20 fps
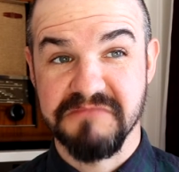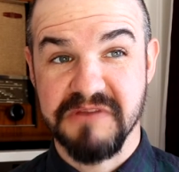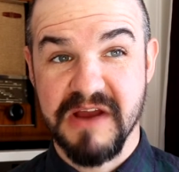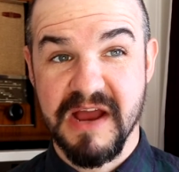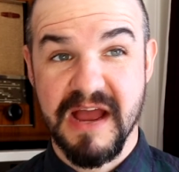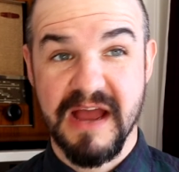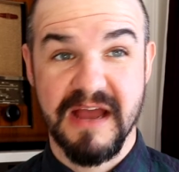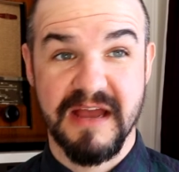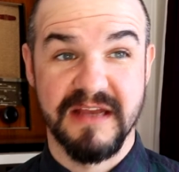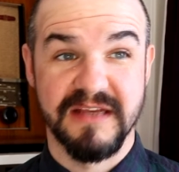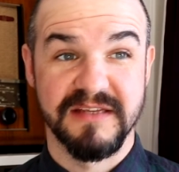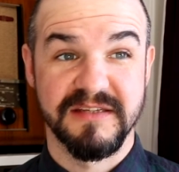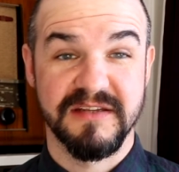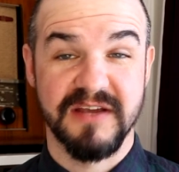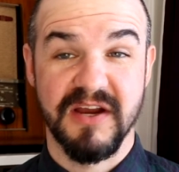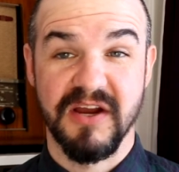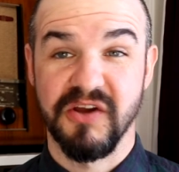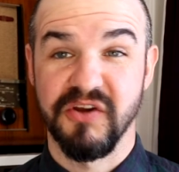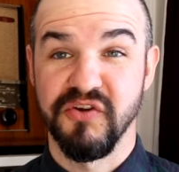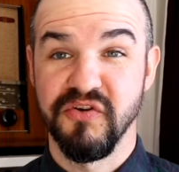as
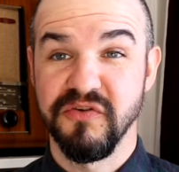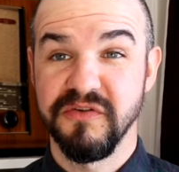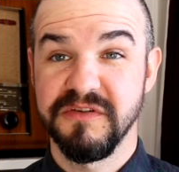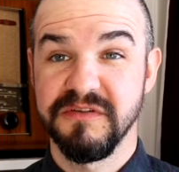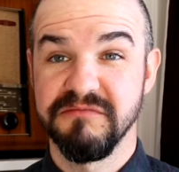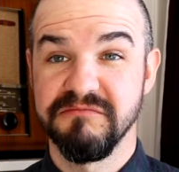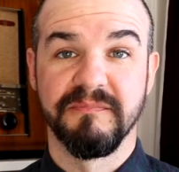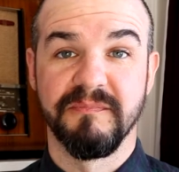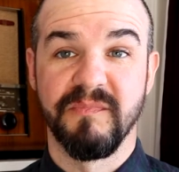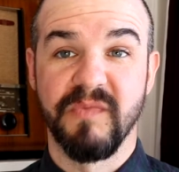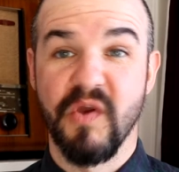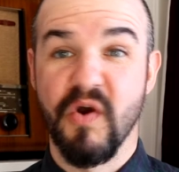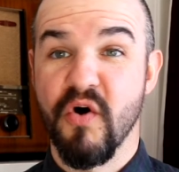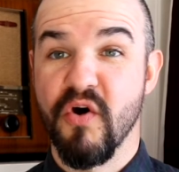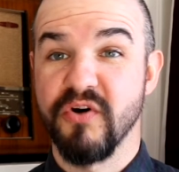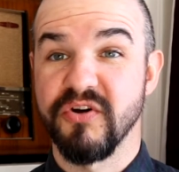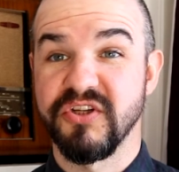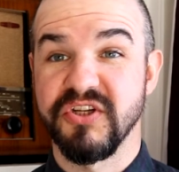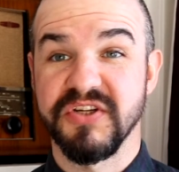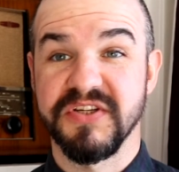a hood,
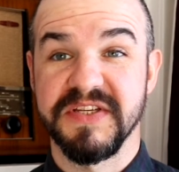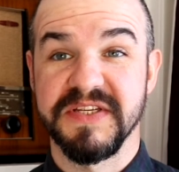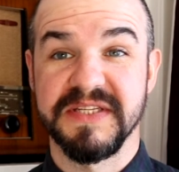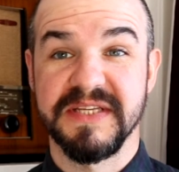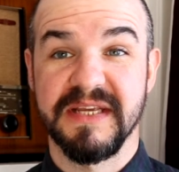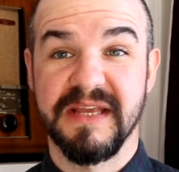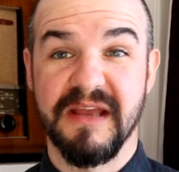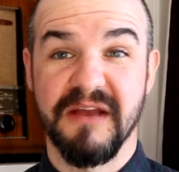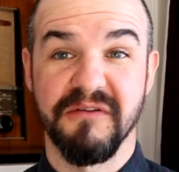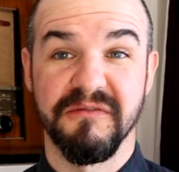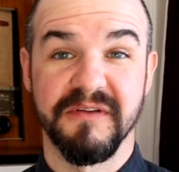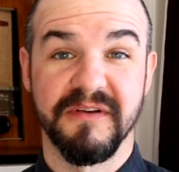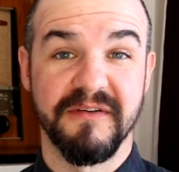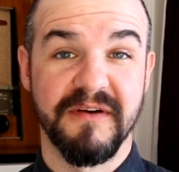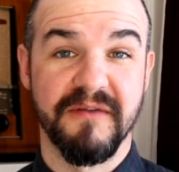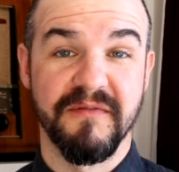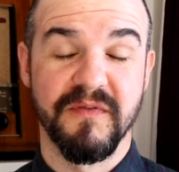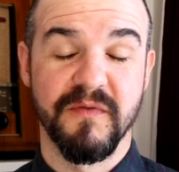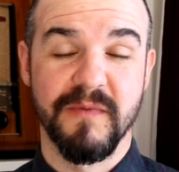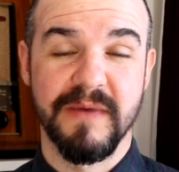or just as a kilt
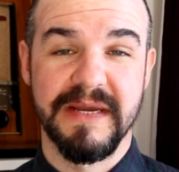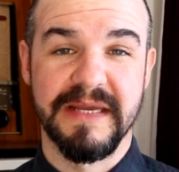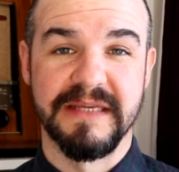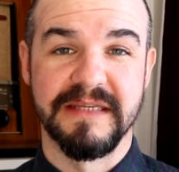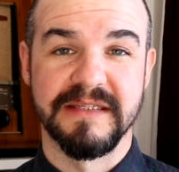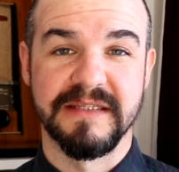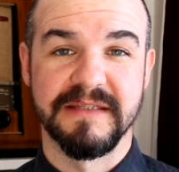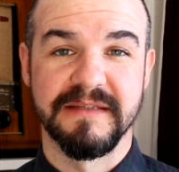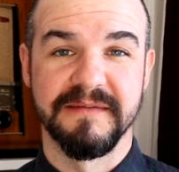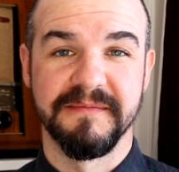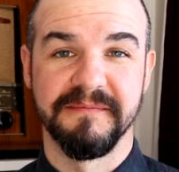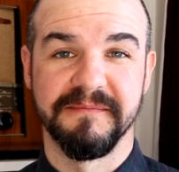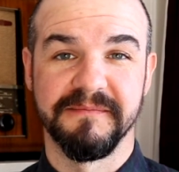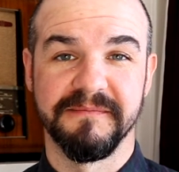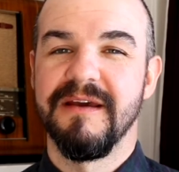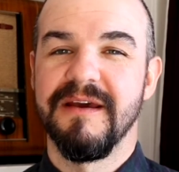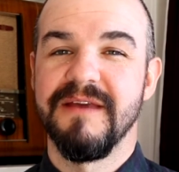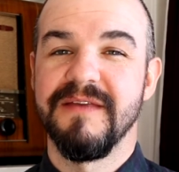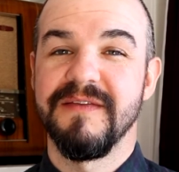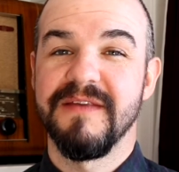around the waist.
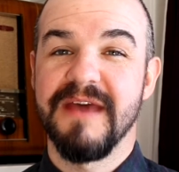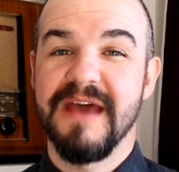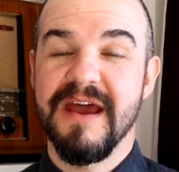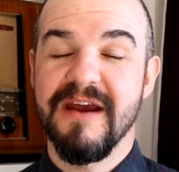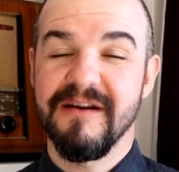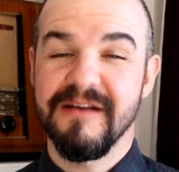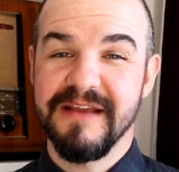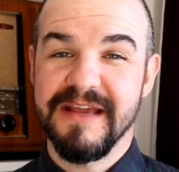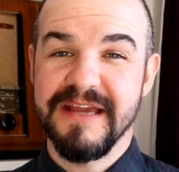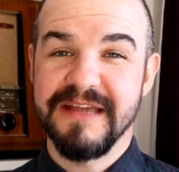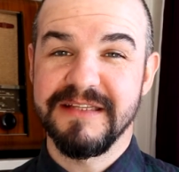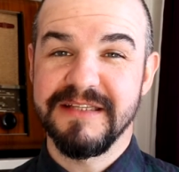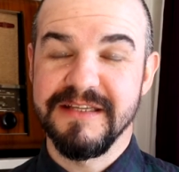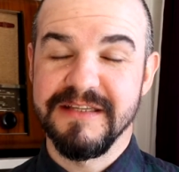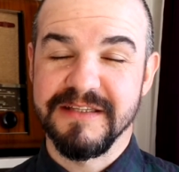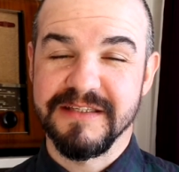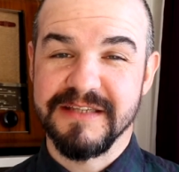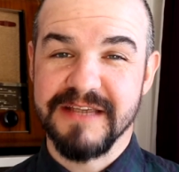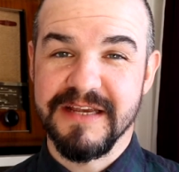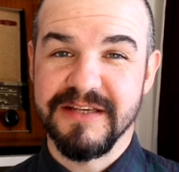In the early
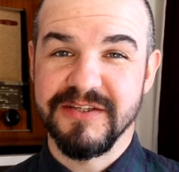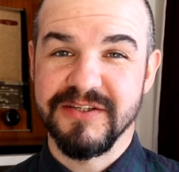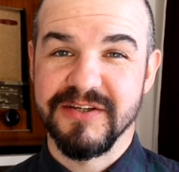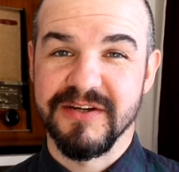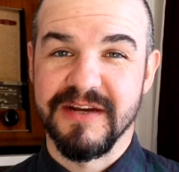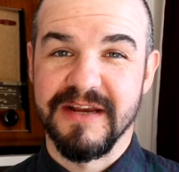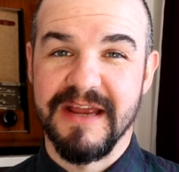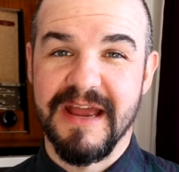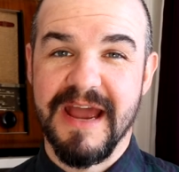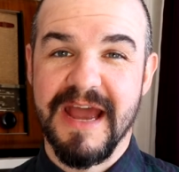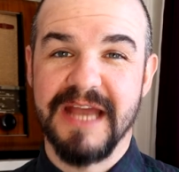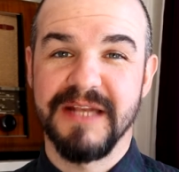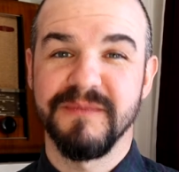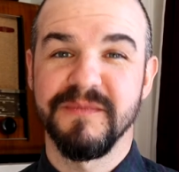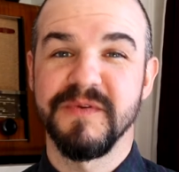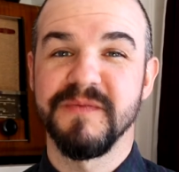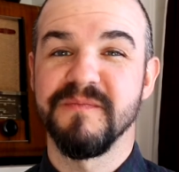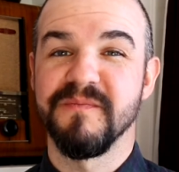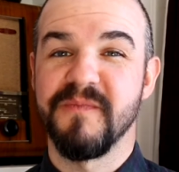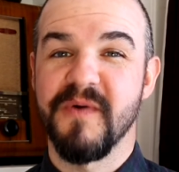18th century,
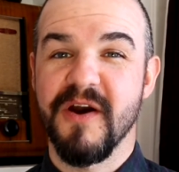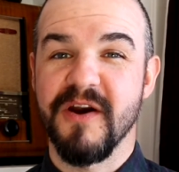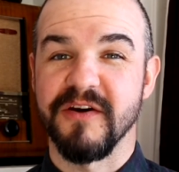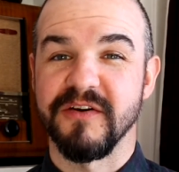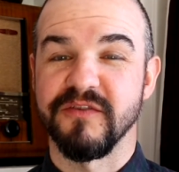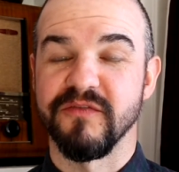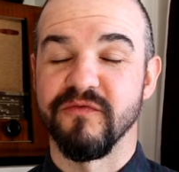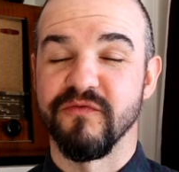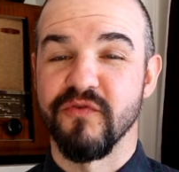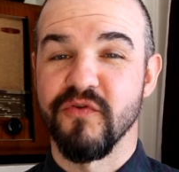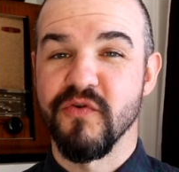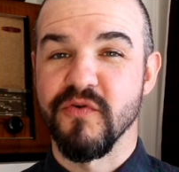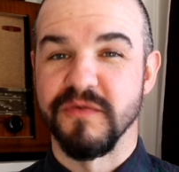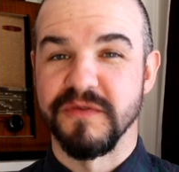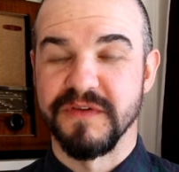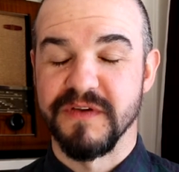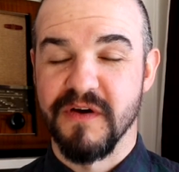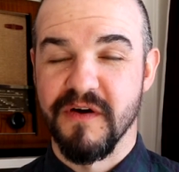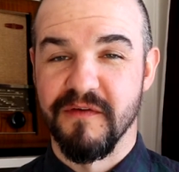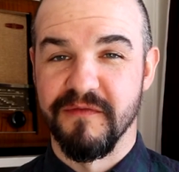Edmund Burt
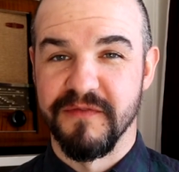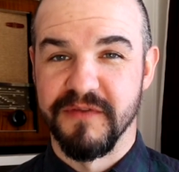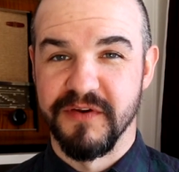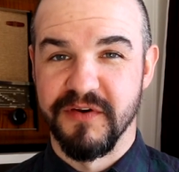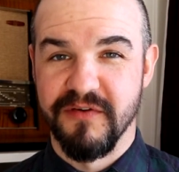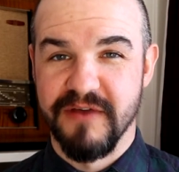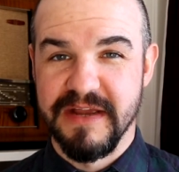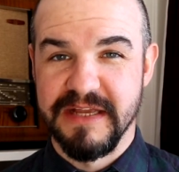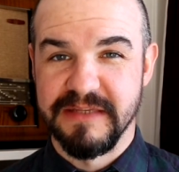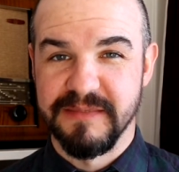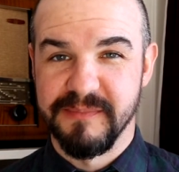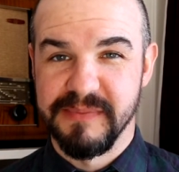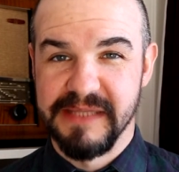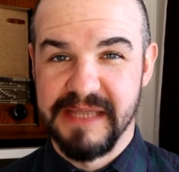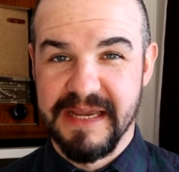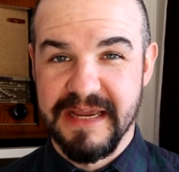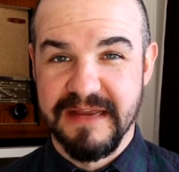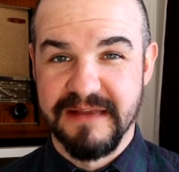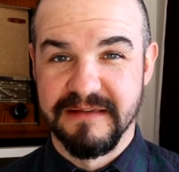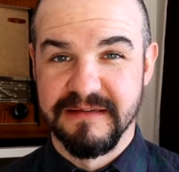wrote of the Great
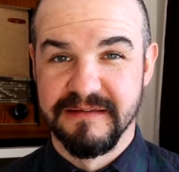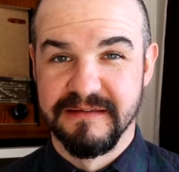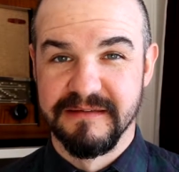Plaid.